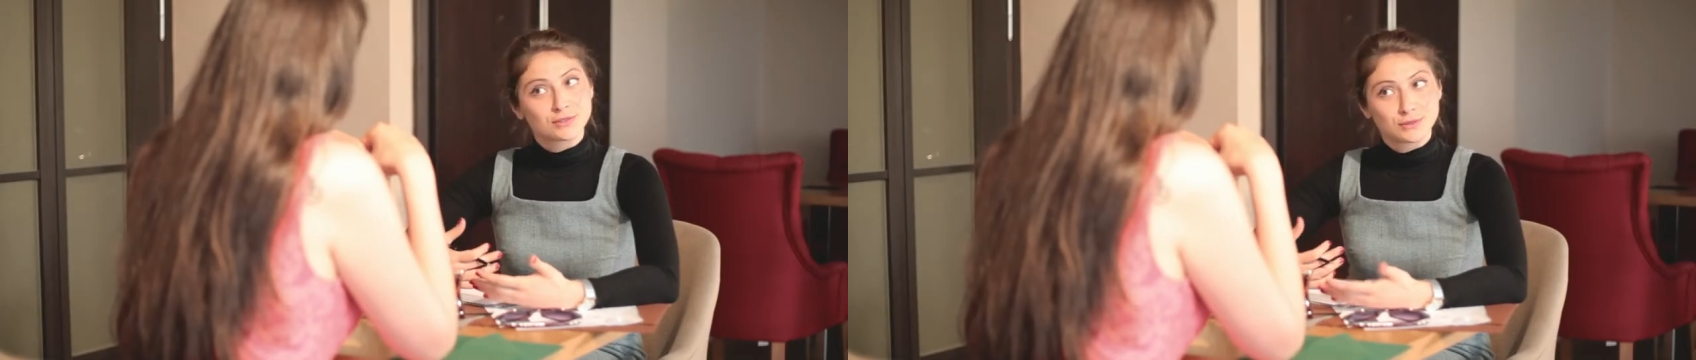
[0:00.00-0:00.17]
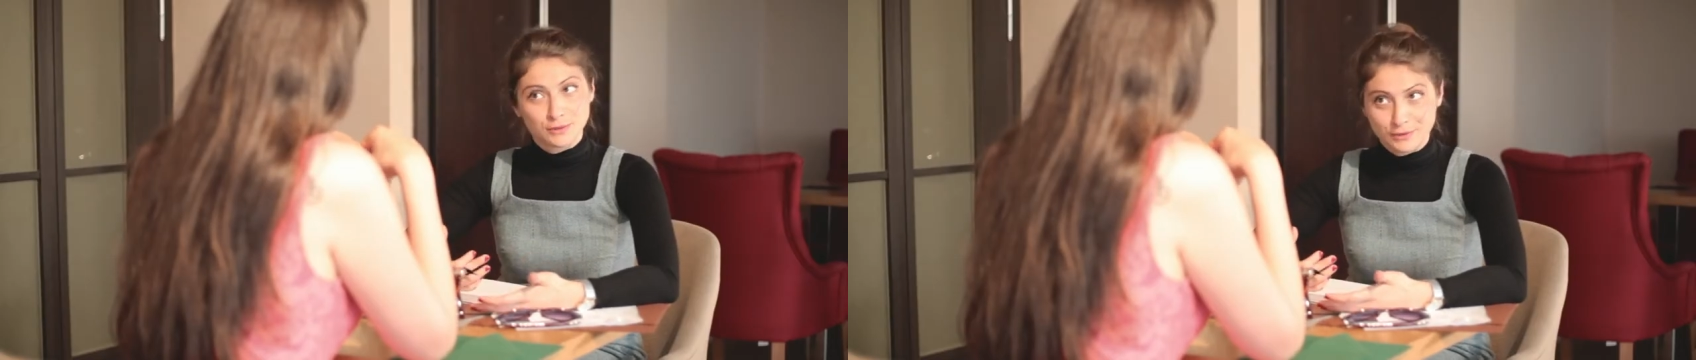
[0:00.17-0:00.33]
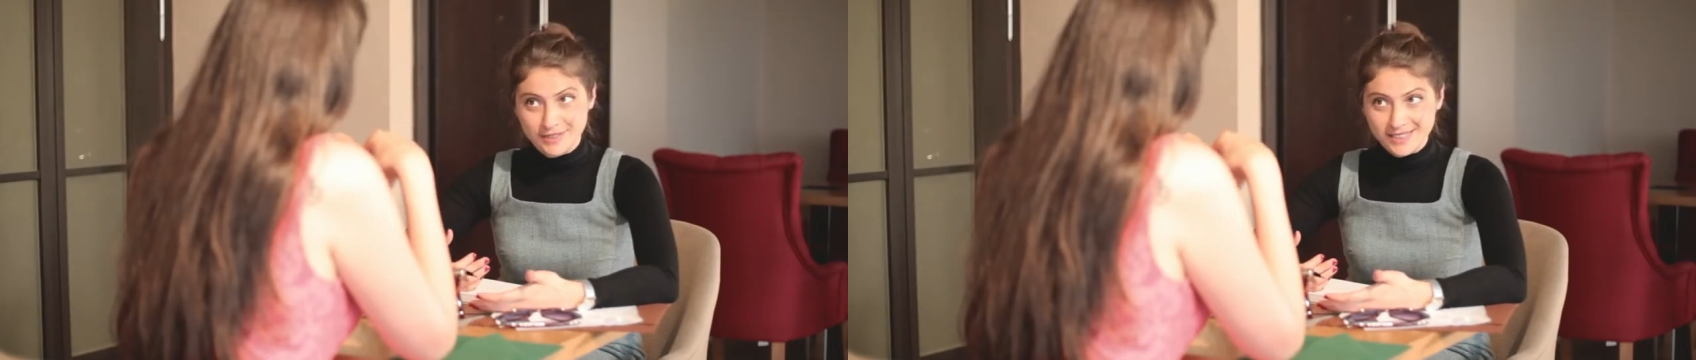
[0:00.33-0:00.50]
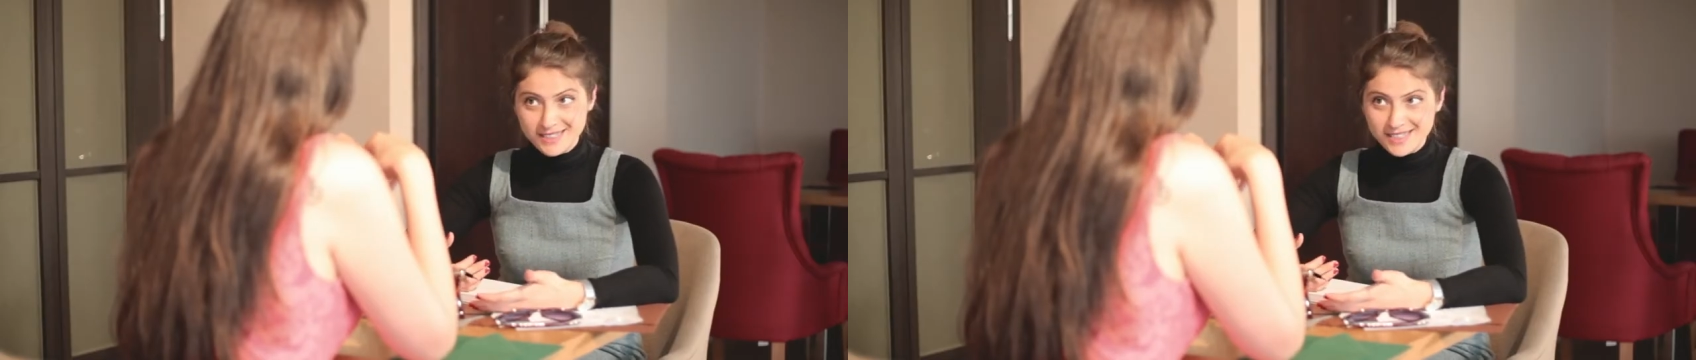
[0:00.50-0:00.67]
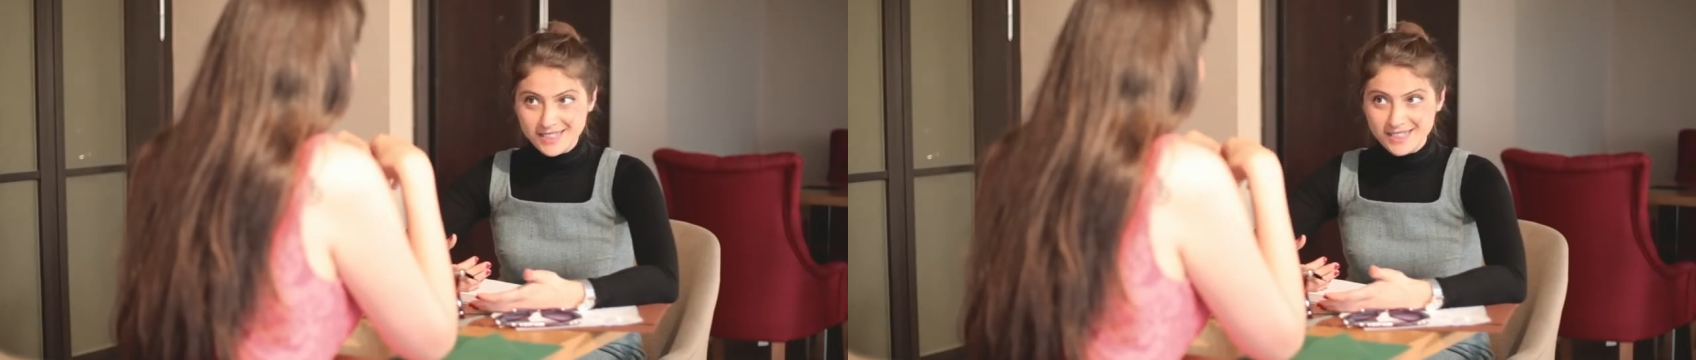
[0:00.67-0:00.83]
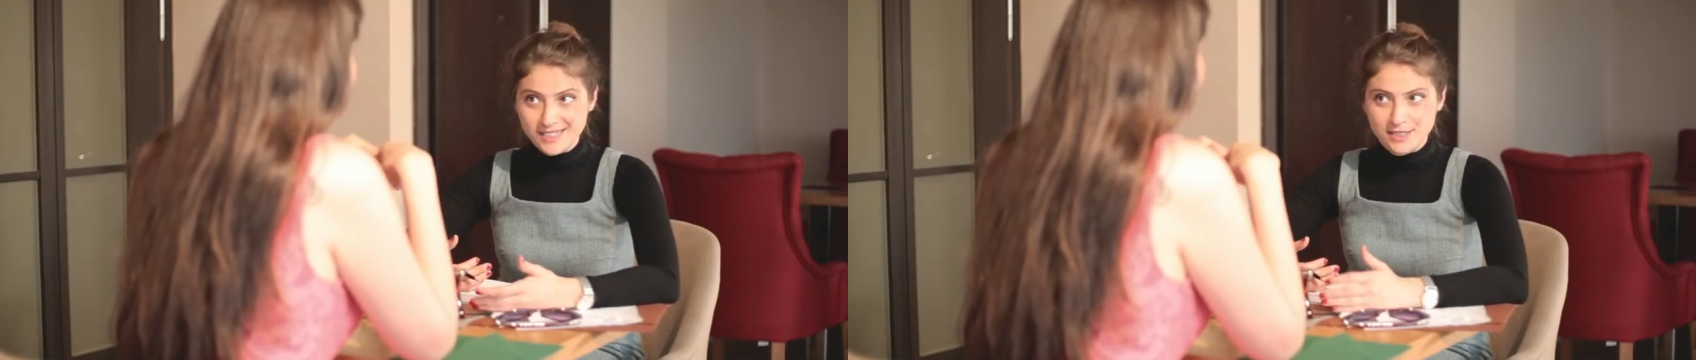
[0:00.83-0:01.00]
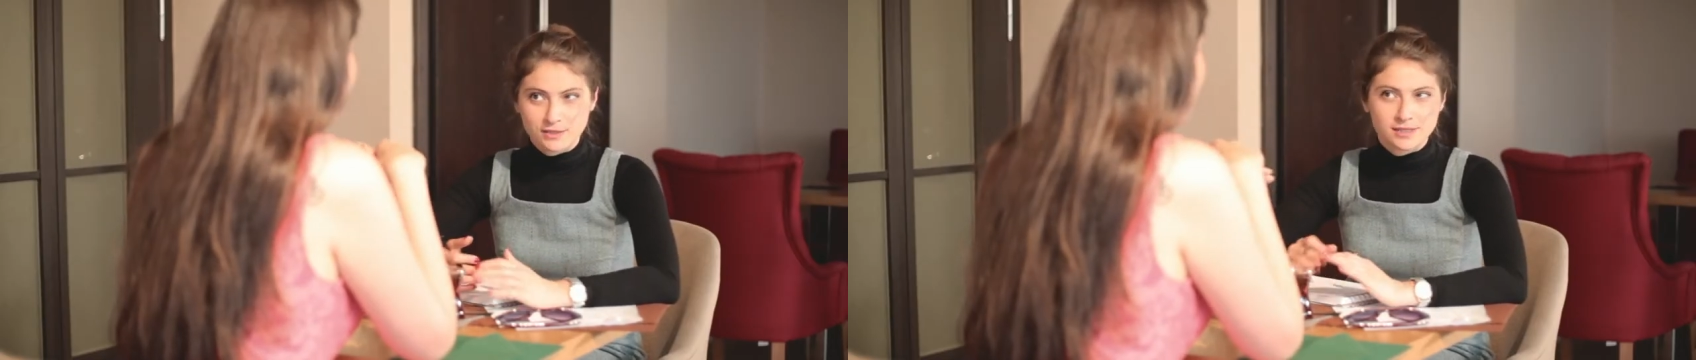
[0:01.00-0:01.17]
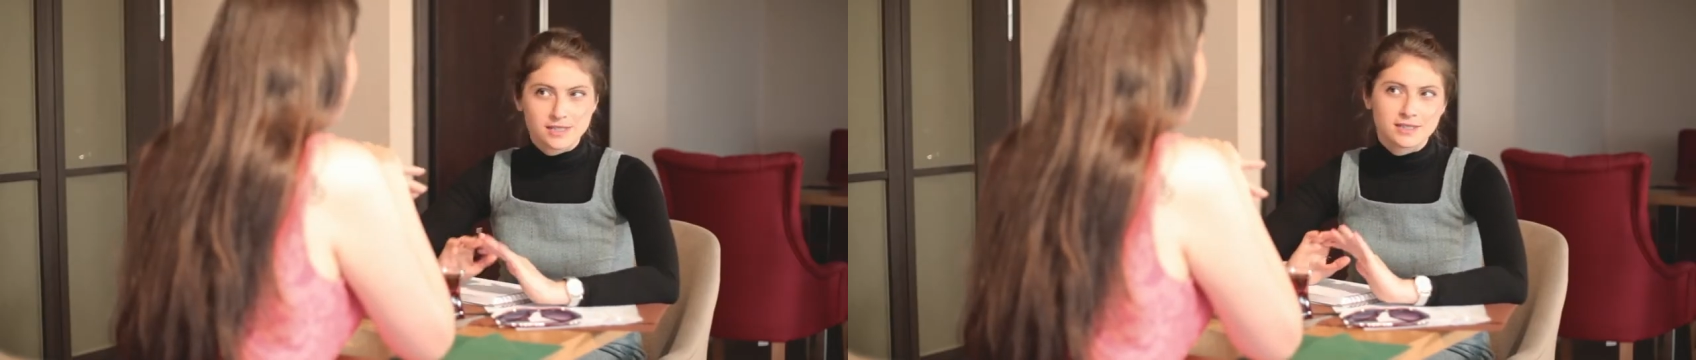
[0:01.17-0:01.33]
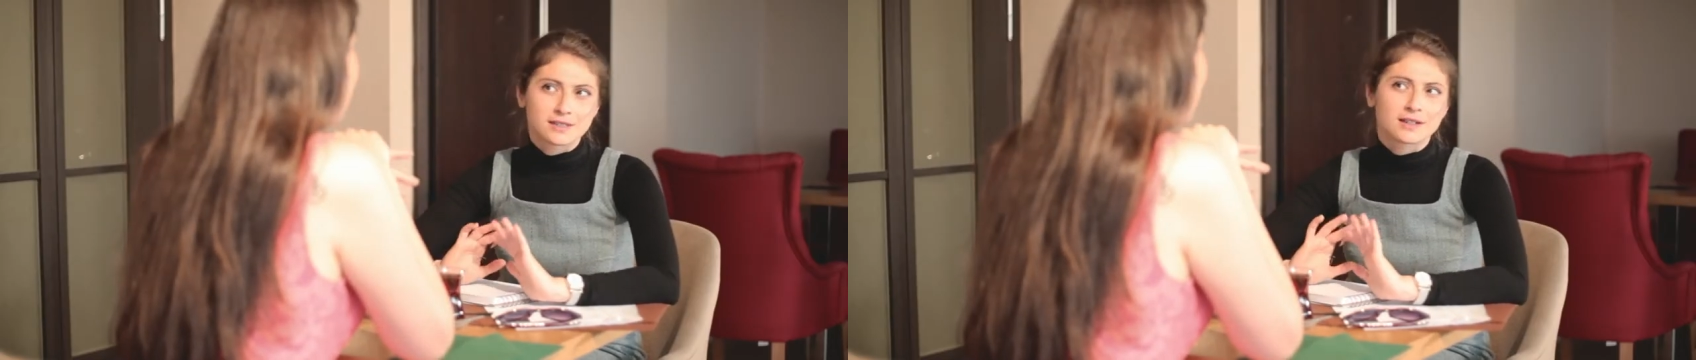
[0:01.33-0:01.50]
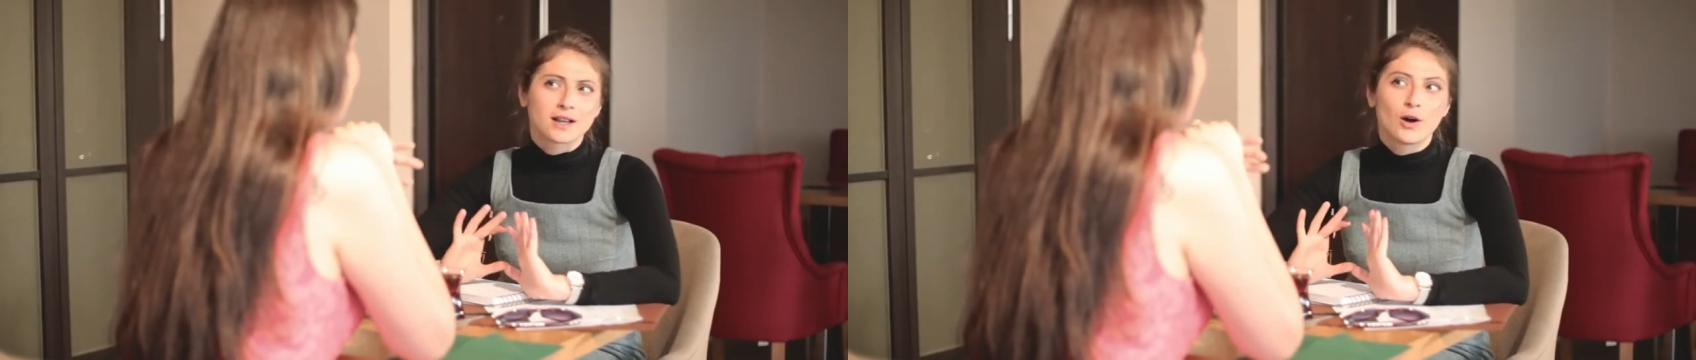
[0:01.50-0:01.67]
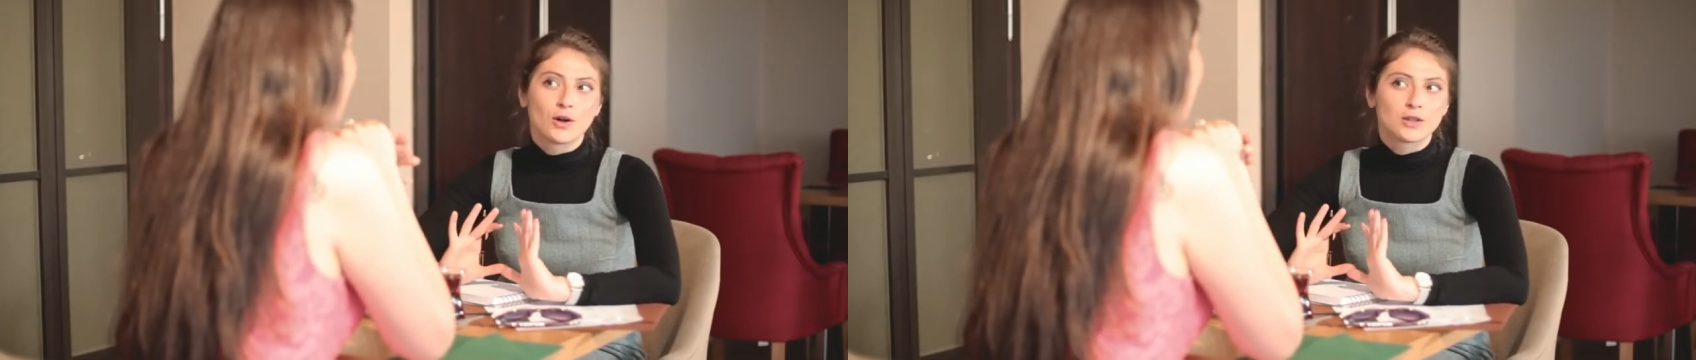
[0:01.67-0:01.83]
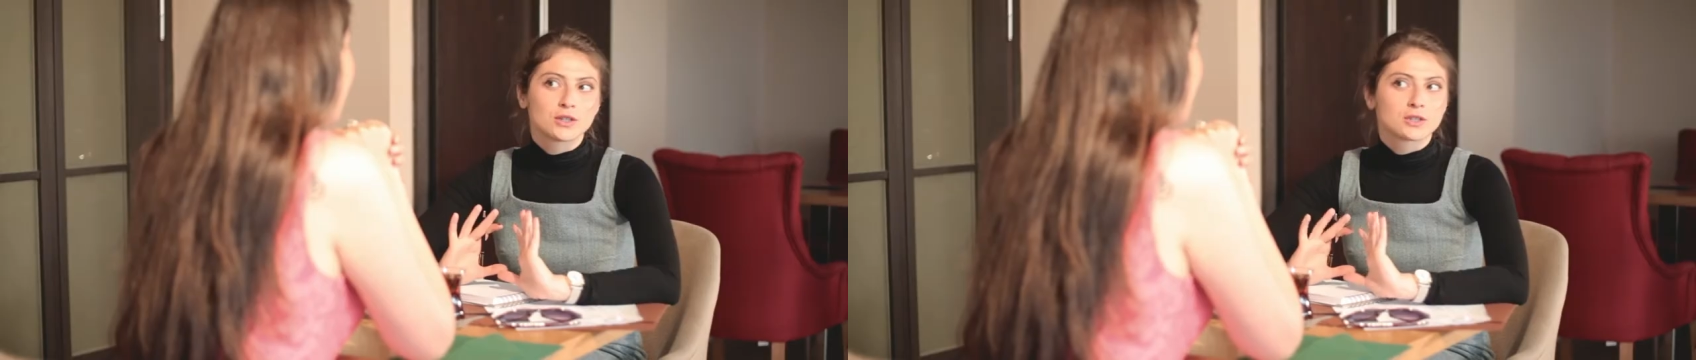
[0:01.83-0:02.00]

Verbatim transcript: notorious considering all